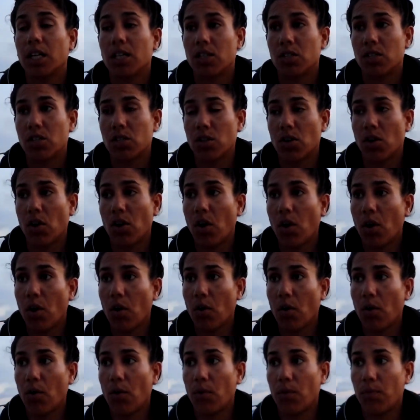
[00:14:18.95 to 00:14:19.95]

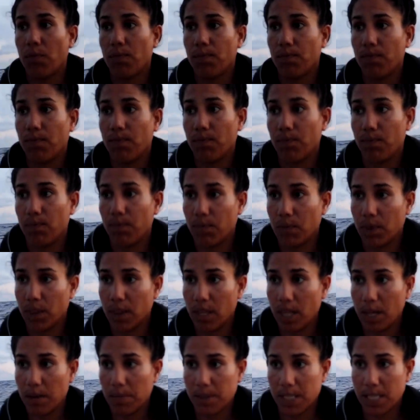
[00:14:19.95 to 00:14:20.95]
So them